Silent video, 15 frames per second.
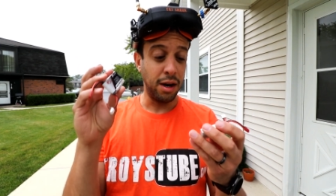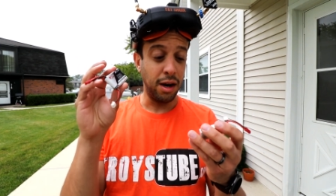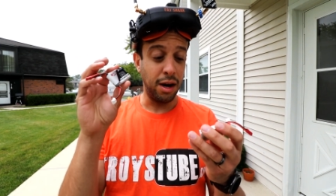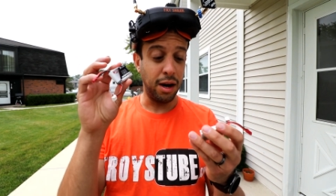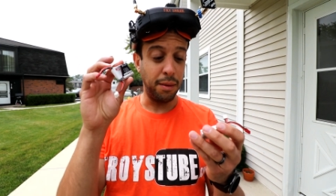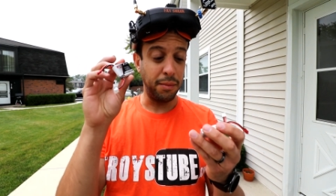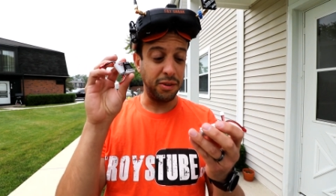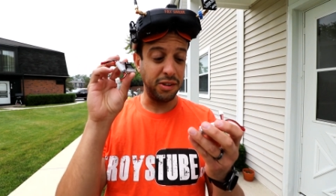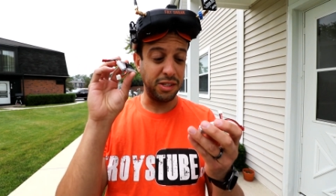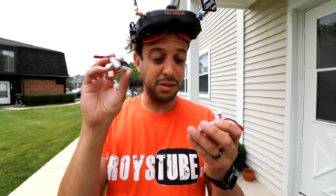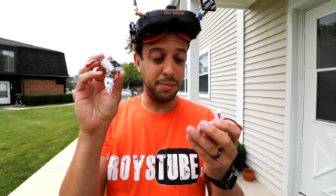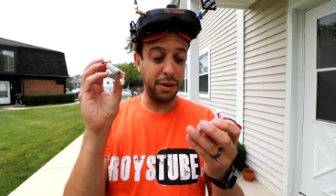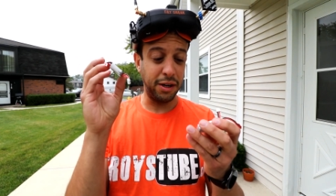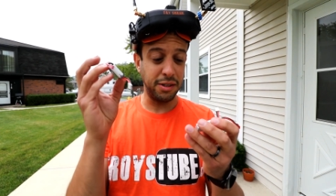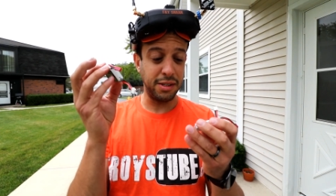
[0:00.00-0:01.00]
Um, but this
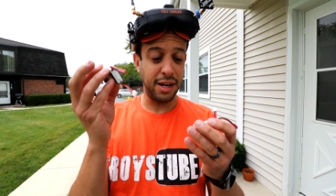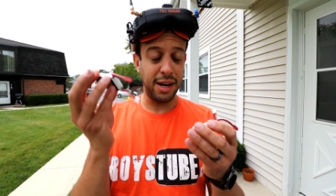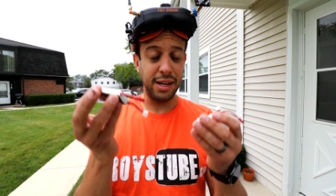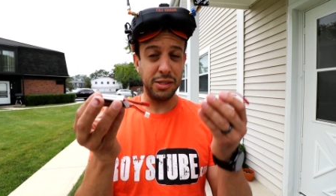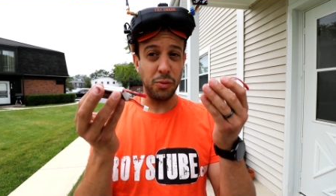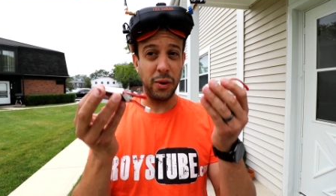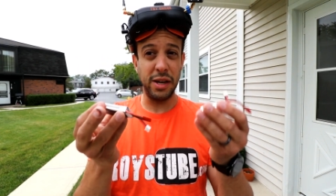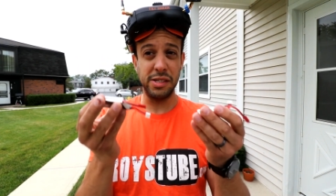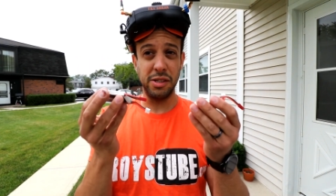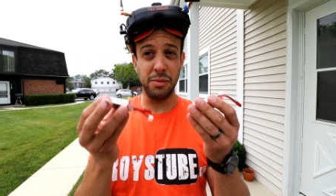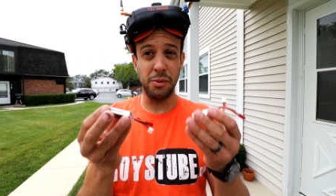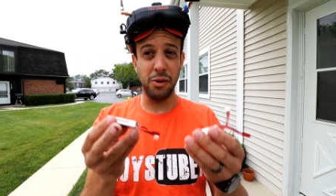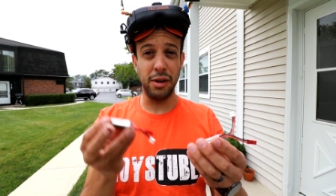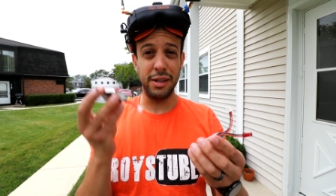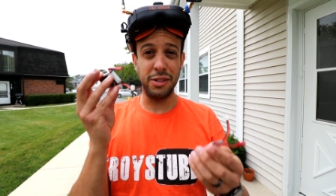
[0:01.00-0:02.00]
is bigger size, weighs a
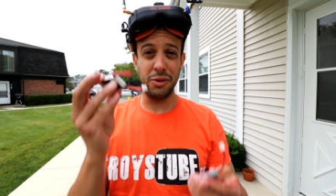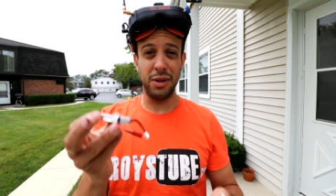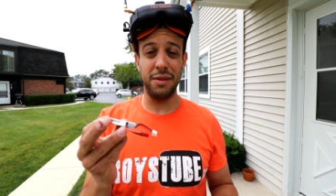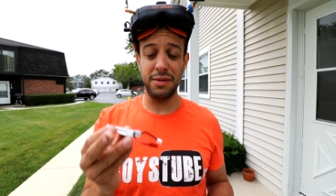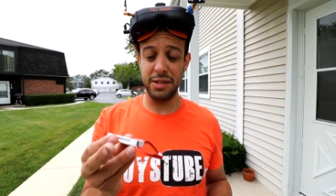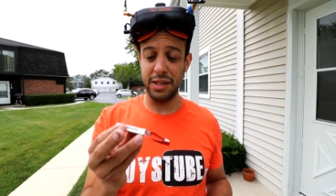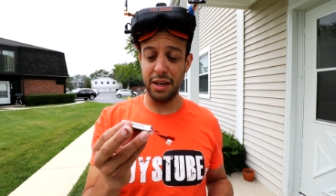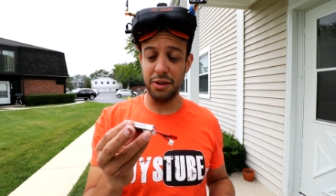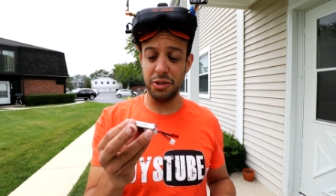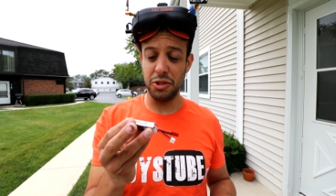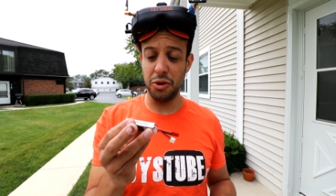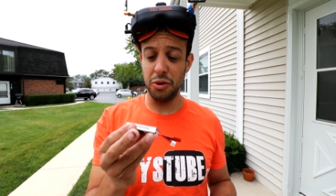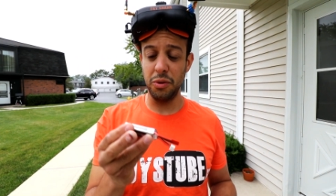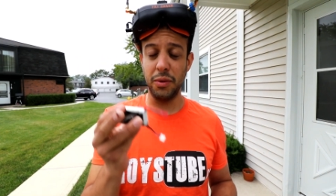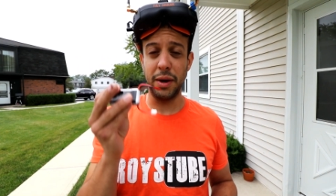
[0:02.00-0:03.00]
little more. I don't have a scale to
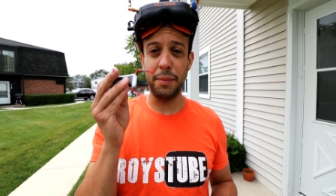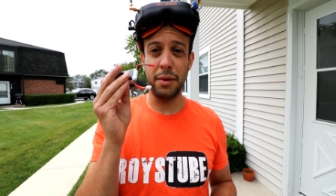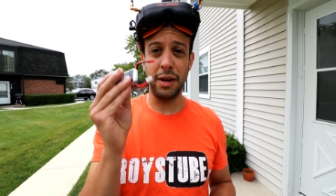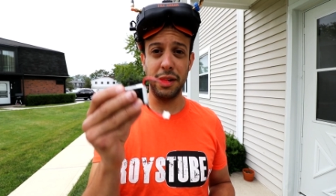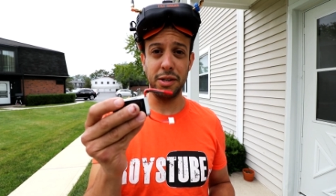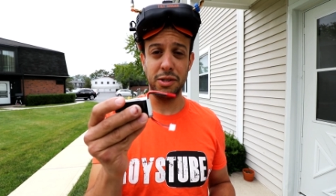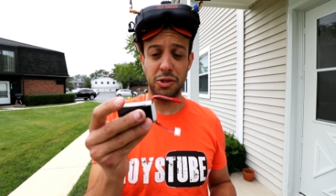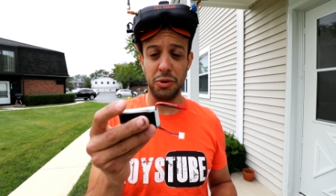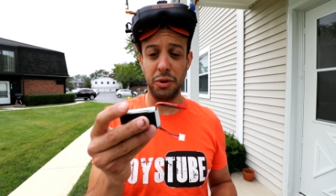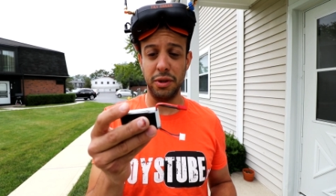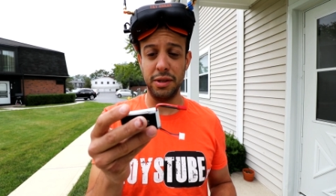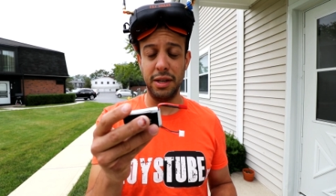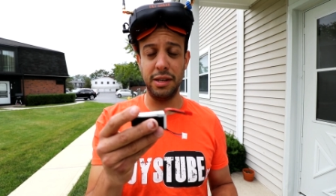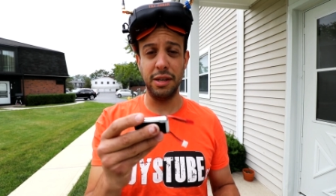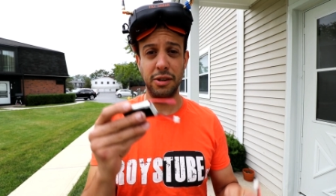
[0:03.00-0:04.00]
show you, but I can show you
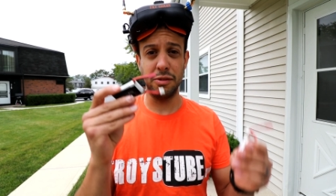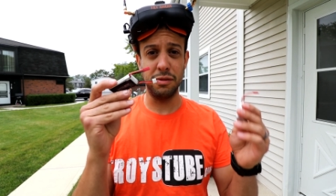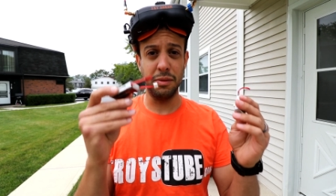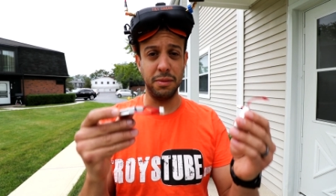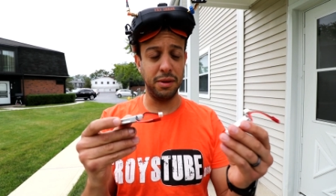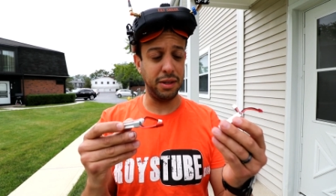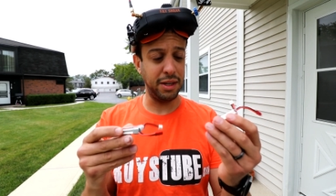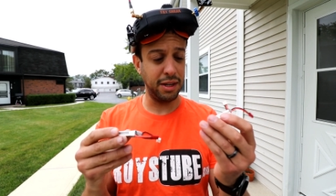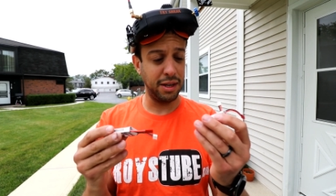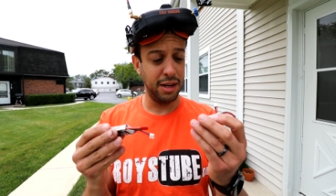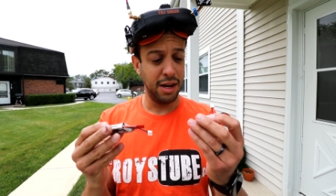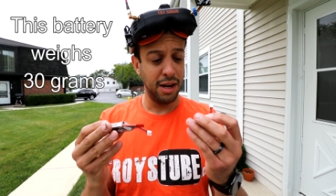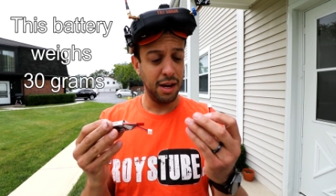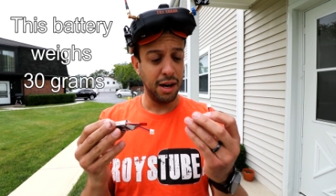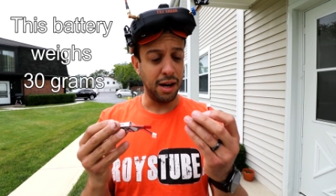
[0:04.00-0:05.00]
the details from the link
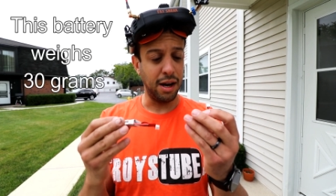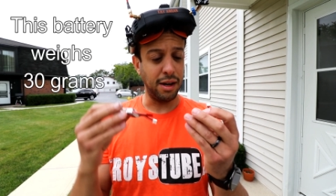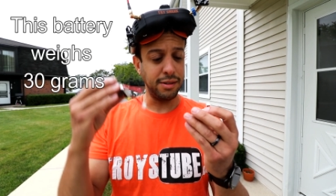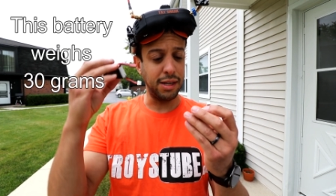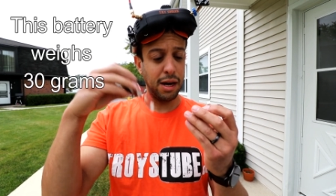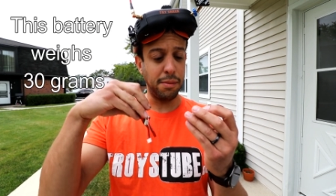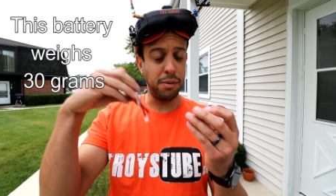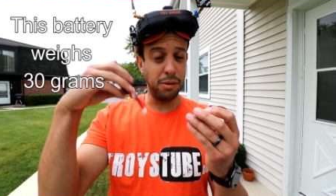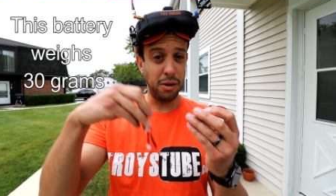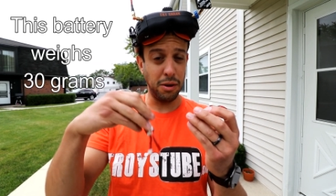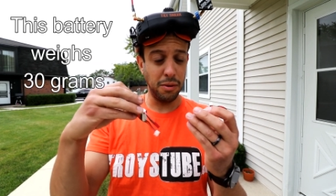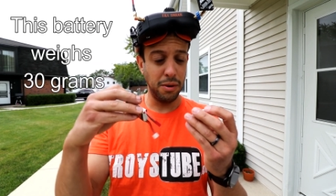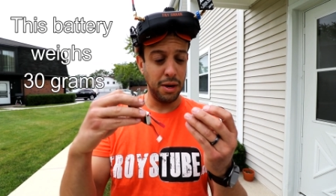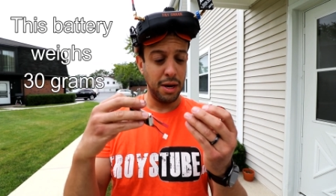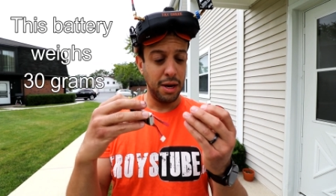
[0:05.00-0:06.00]
uh, down
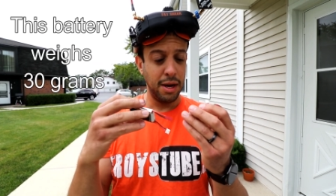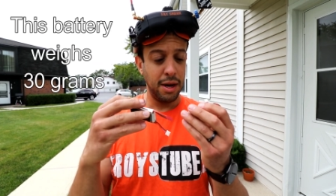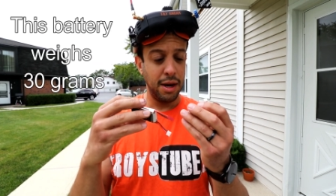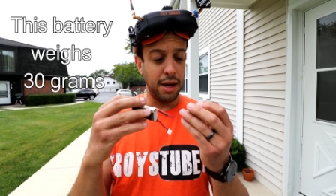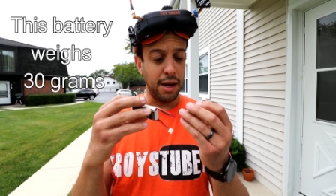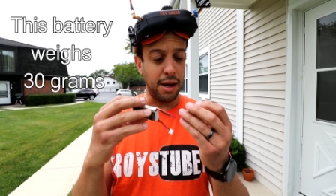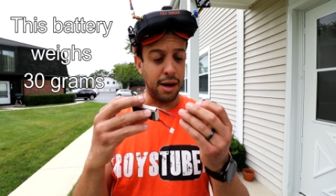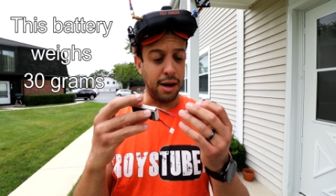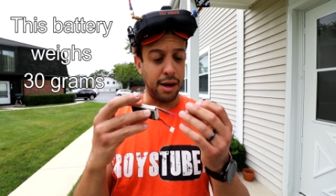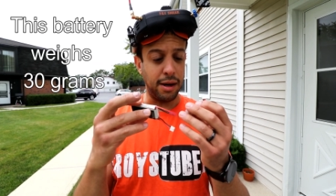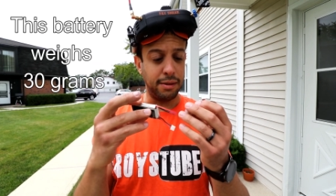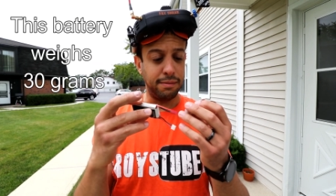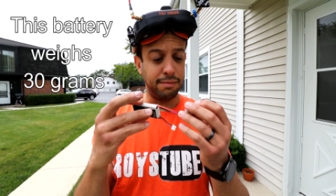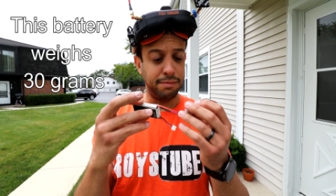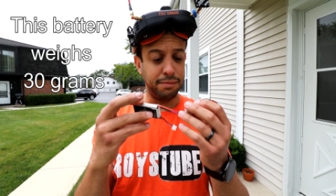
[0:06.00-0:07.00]
below.
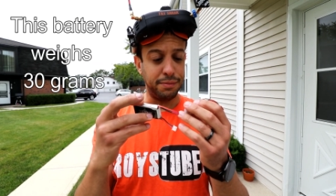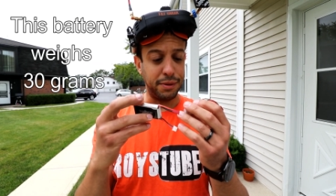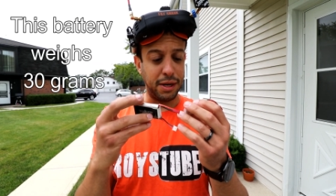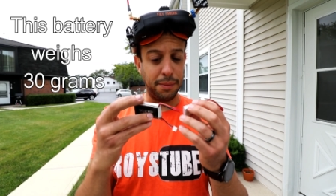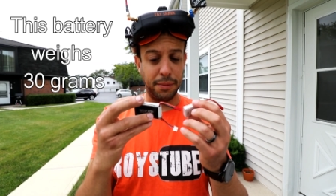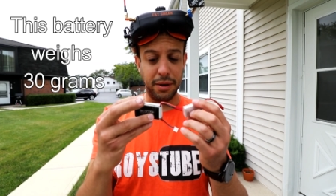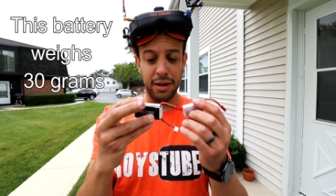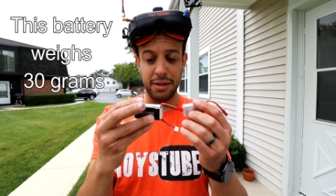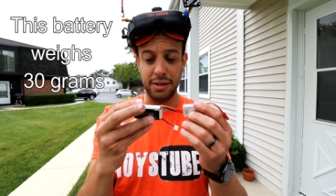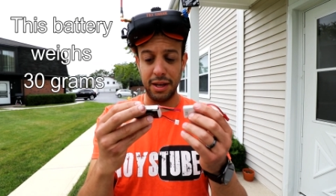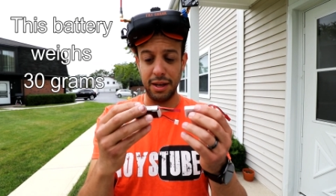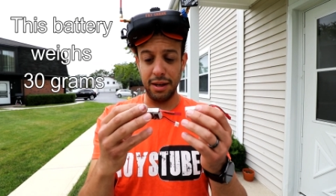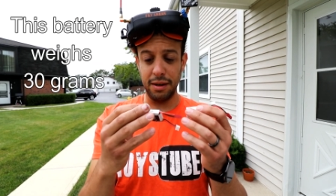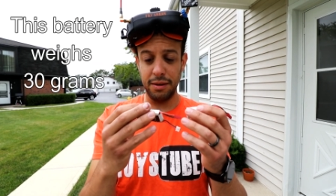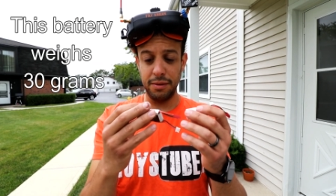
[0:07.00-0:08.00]
Uh, but I'm gonna
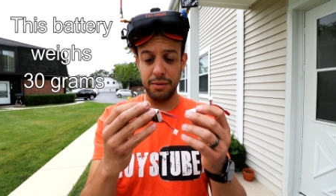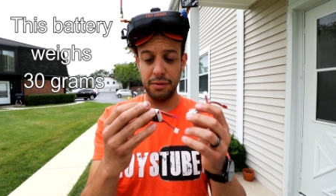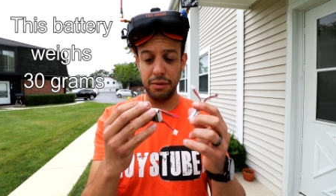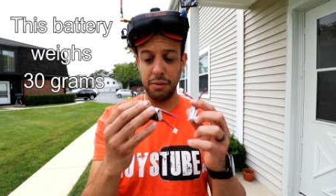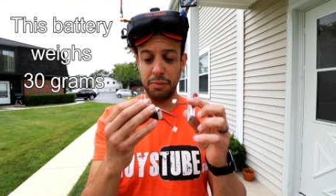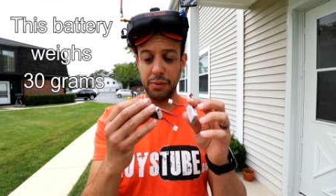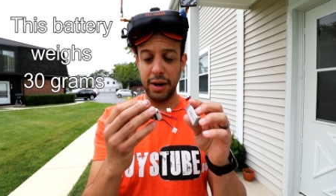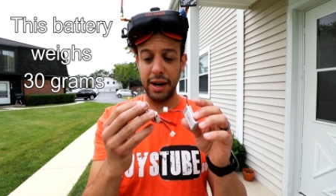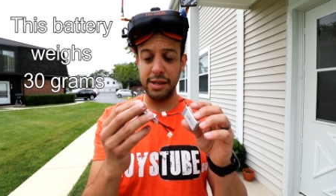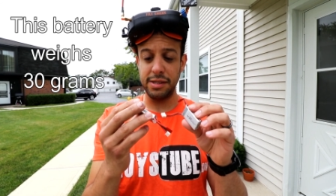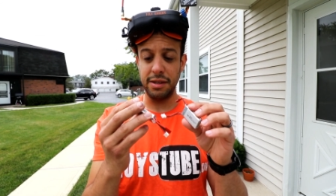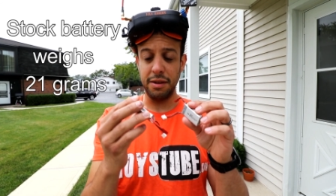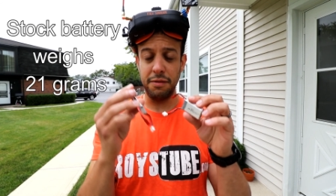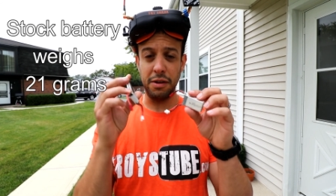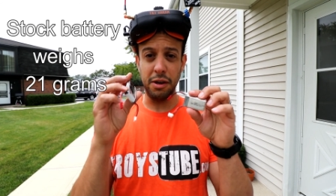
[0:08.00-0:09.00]
say for the
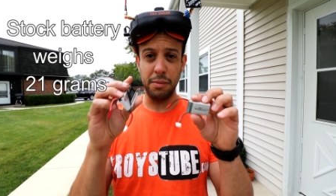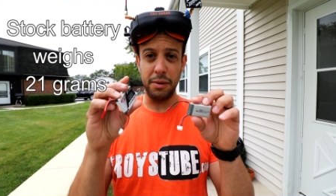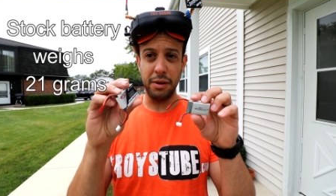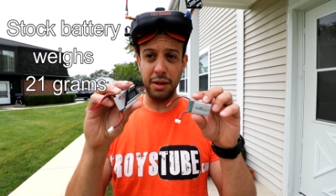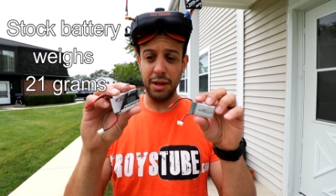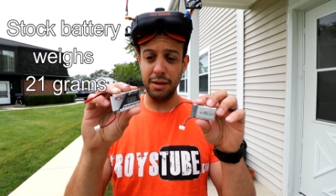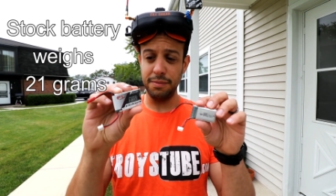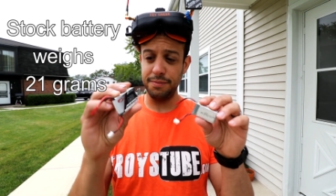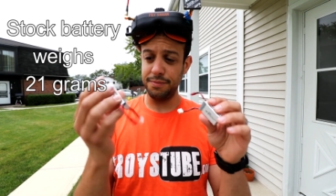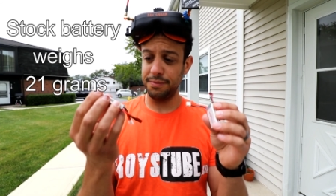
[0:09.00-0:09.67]
price and the availability,